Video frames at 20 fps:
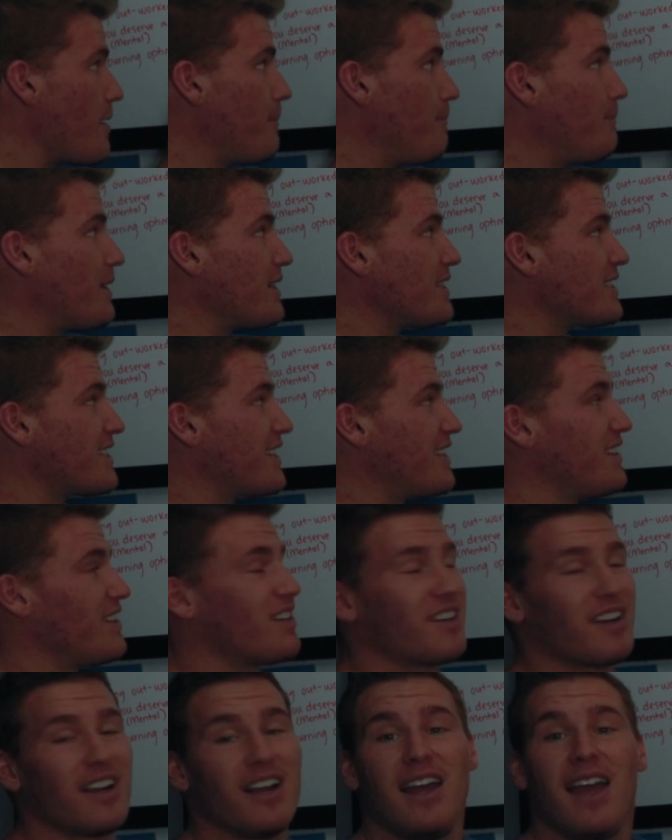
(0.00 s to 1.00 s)

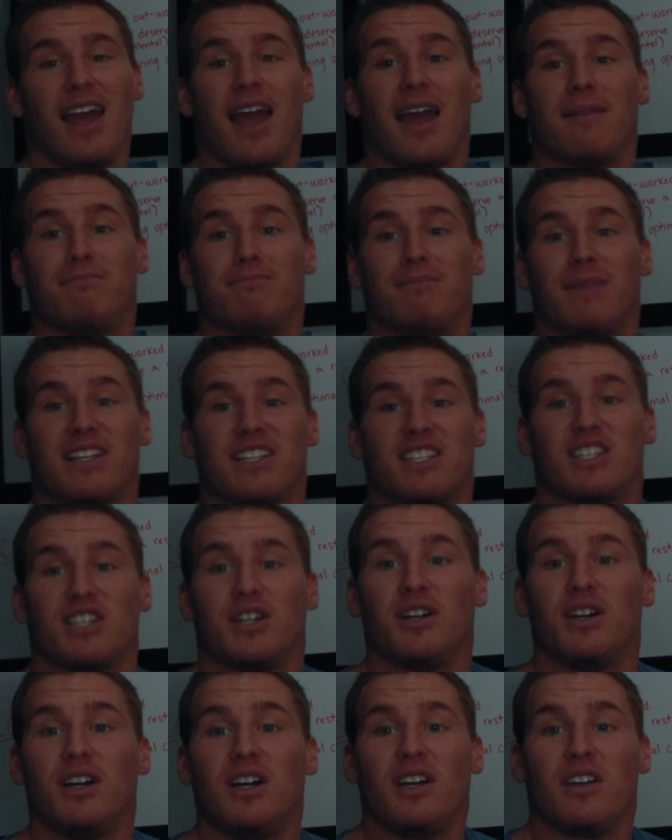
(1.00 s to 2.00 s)
Muscular and
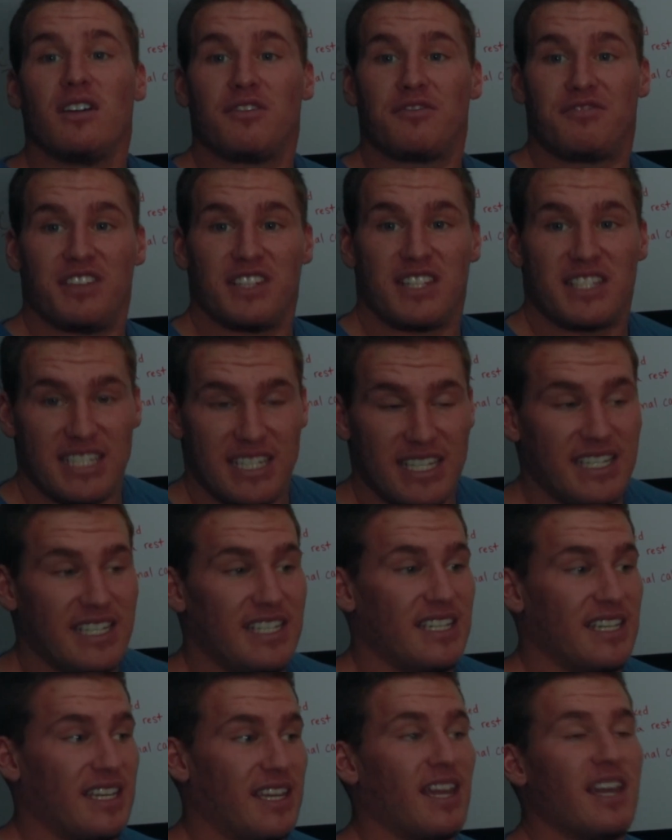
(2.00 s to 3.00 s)
mental
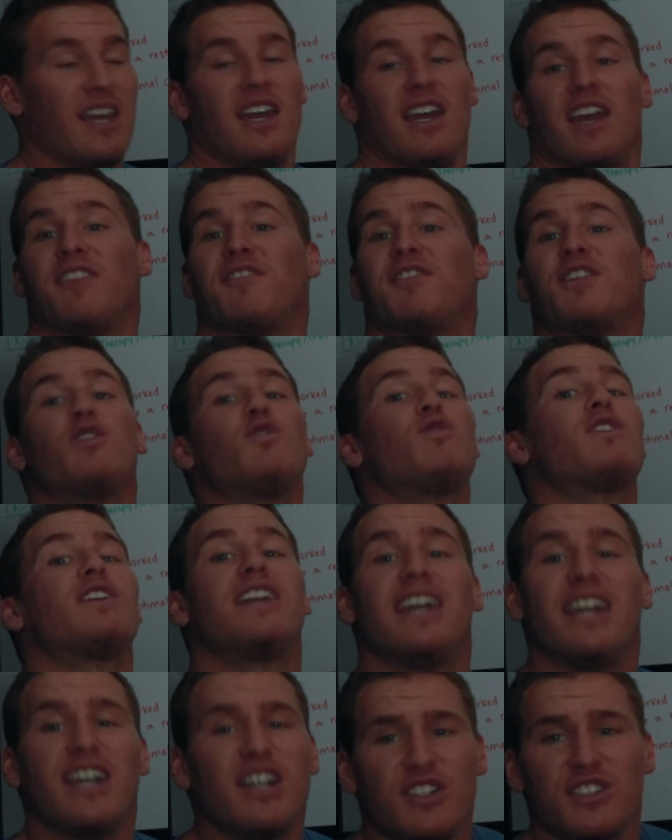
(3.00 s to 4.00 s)
fatigue. If you
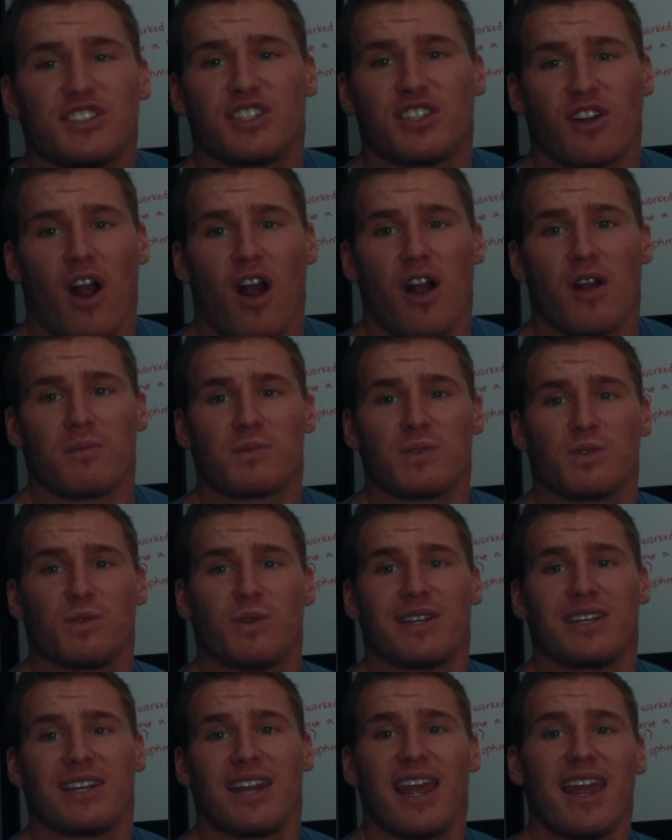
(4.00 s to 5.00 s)
killed your arms
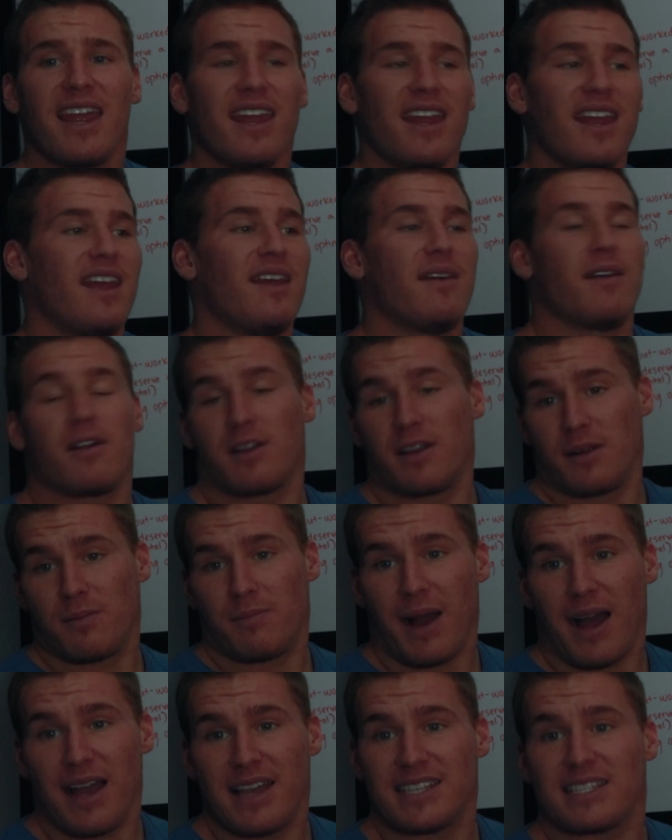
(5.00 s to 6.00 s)
one day, or your
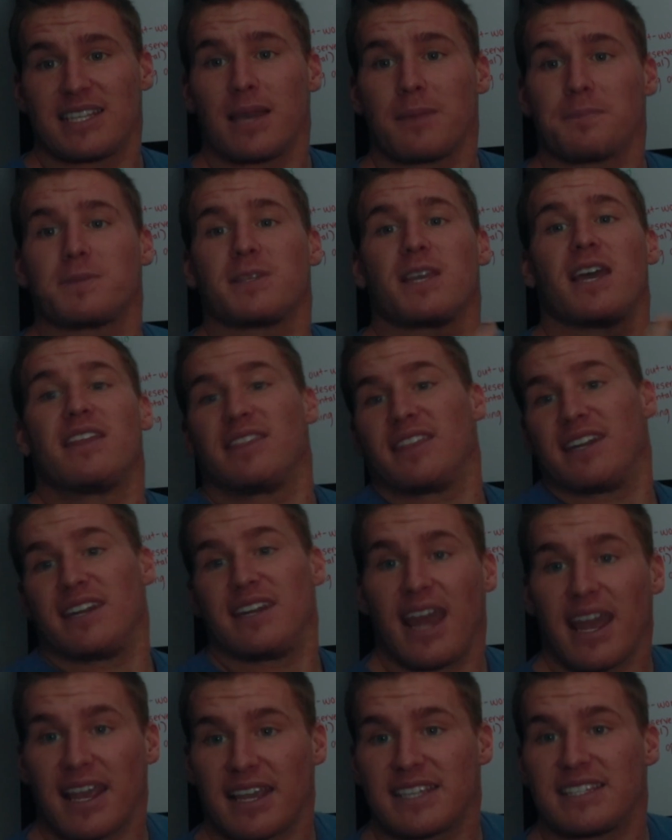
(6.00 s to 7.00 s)
biceps, and the
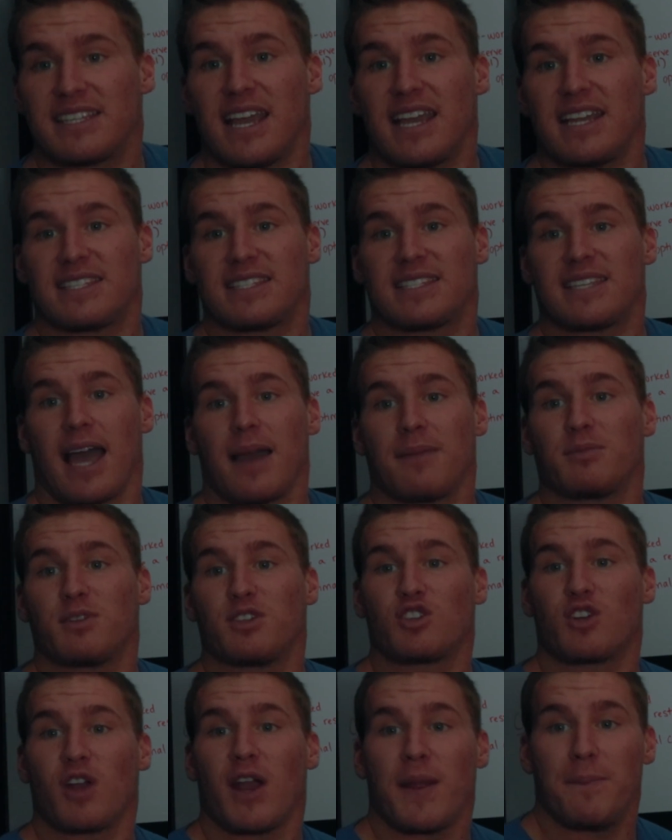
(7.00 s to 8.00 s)
next day it's time to
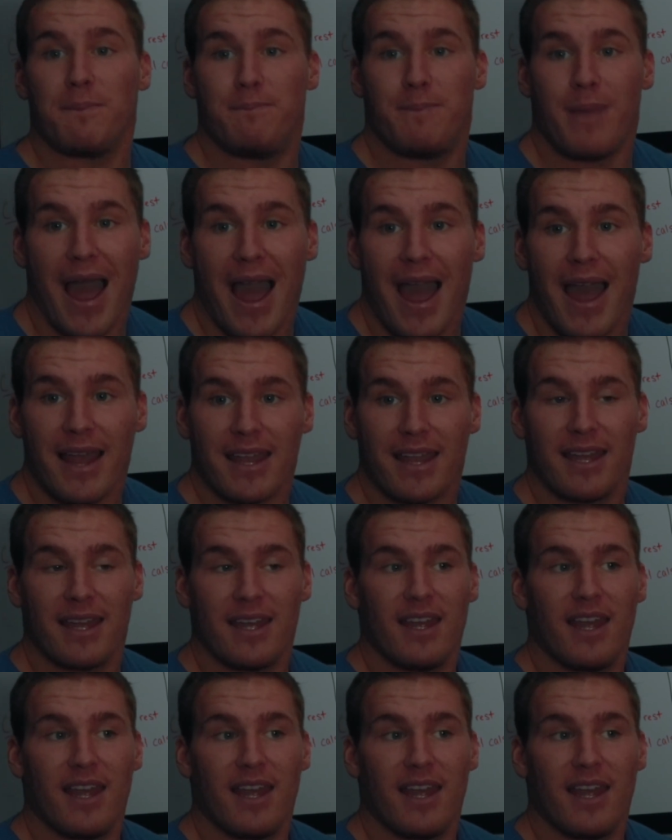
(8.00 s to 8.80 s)
train back,